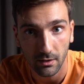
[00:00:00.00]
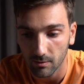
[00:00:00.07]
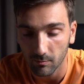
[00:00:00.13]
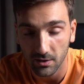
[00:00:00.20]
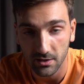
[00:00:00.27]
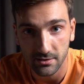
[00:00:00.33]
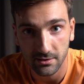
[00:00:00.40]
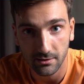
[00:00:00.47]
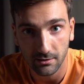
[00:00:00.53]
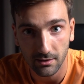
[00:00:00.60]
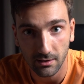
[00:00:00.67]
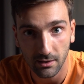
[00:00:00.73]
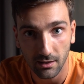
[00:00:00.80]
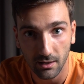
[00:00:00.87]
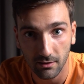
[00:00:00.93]

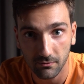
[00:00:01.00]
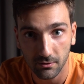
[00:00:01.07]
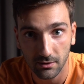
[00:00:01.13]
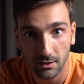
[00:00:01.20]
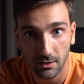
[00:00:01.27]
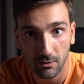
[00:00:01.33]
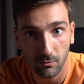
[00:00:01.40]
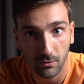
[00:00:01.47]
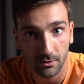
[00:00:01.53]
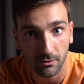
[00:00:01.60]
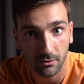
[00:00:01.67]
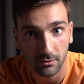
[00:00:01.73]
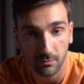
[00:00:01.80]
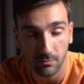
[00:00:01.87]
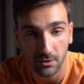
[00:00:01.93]
Basically every day we're
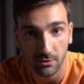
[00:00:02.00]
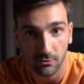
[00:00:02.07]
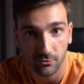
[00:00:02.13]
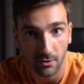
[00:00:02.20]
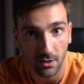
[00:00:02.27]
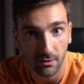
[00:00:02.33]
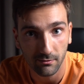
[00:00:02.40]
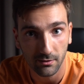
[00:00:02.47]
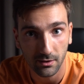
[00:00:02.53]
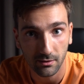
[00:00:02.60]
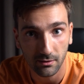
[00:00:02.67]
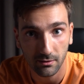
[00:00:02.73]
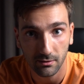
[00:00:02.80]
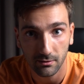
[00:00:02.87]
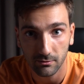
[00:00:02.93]
going to be
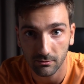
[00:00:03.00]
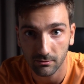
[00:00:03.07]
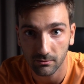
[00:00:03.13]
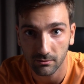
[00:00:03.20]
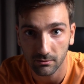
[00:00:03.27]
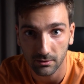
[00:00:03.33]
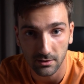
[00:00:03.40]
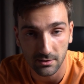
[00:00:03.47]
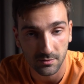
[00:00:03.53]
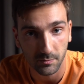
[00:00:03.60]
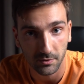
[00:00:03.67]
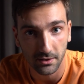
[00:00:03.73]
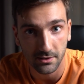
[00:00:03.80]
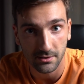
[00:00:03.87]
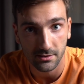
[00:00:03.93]
driving to these
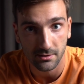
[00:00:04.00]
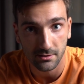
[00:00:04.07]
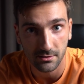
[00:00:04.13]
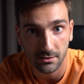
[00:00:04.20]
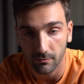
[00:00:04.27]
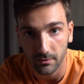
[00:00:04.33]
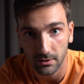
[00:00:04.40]
places.